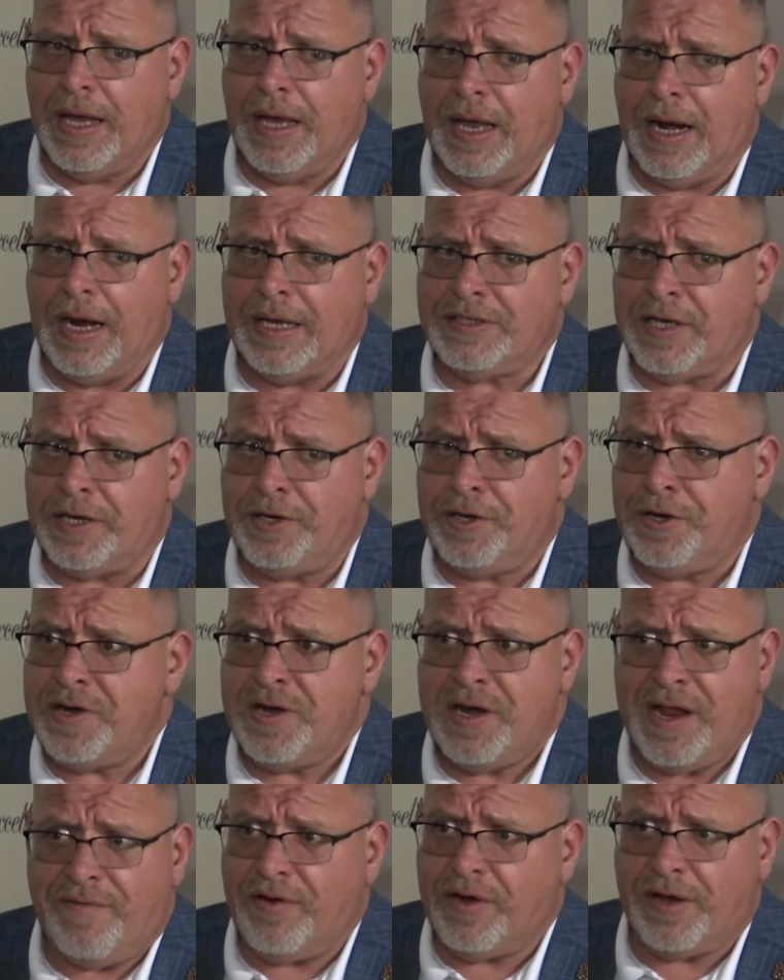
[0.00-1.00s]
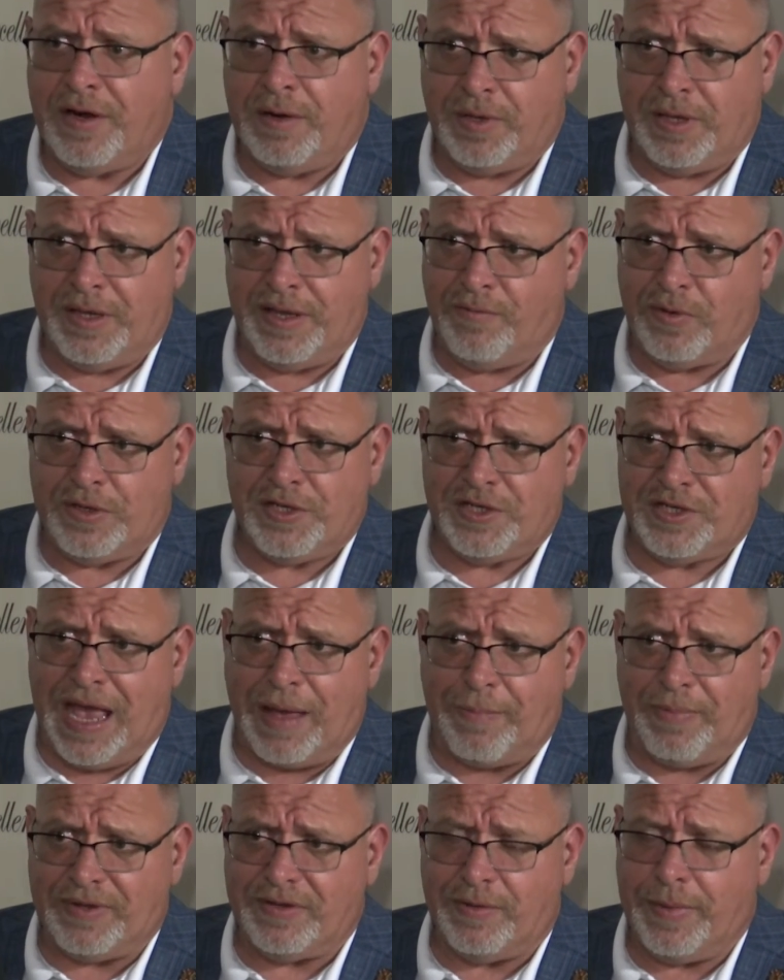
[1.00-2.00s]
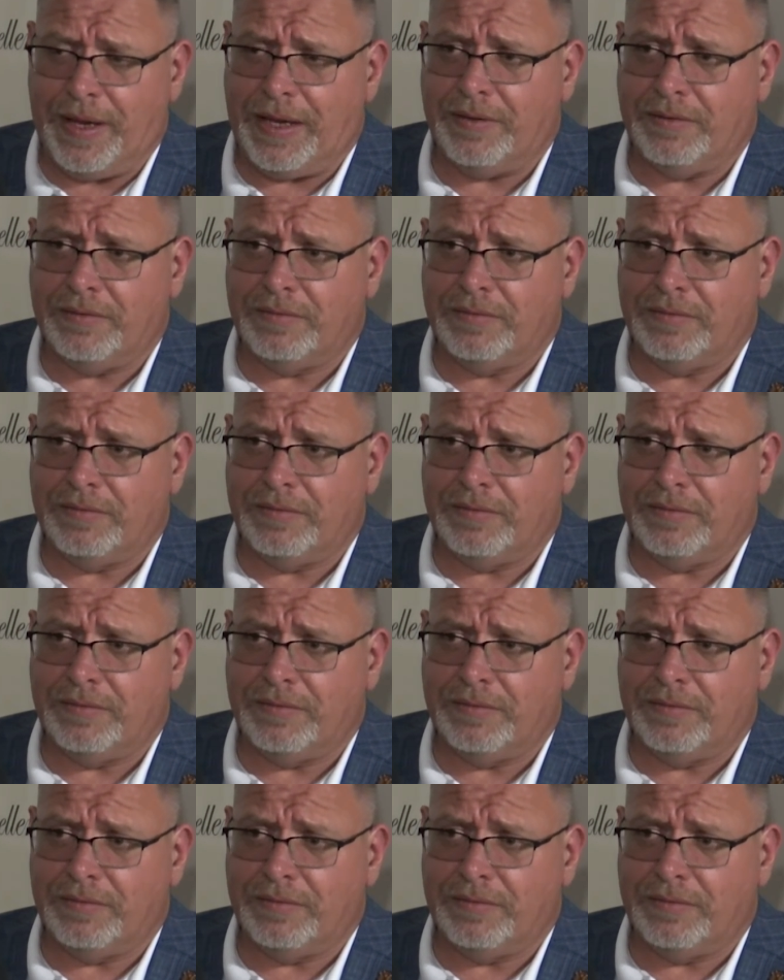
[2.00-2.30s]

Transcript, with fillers: And I said, You're never going to believe what just happened to me.